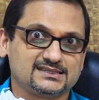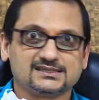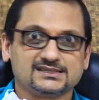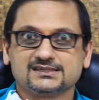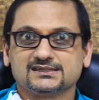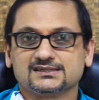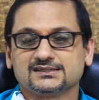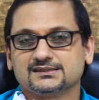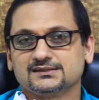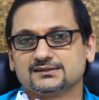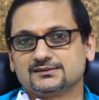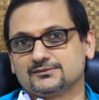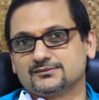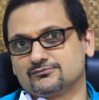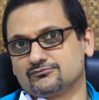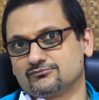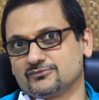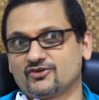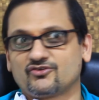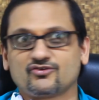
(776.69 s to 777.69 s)

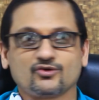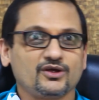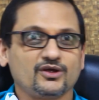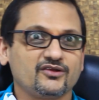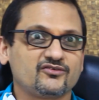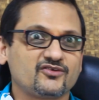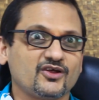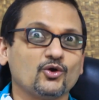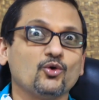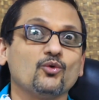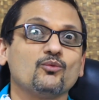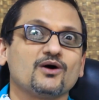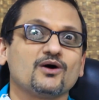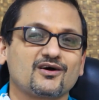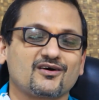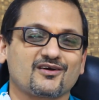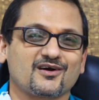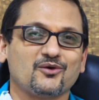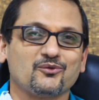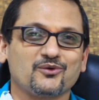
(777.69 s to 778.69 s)
it's an
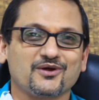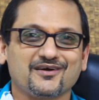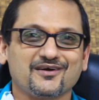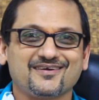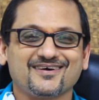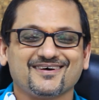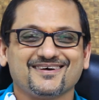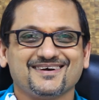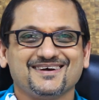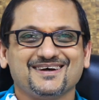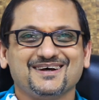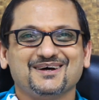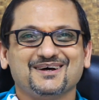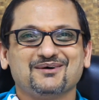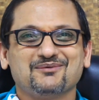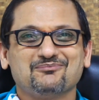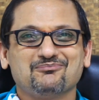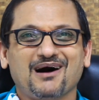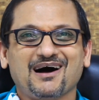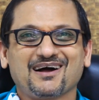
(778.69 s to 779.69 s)
overcrowded
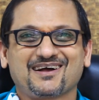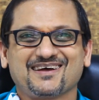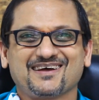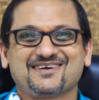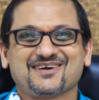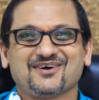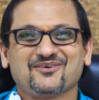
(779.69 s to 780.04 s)
market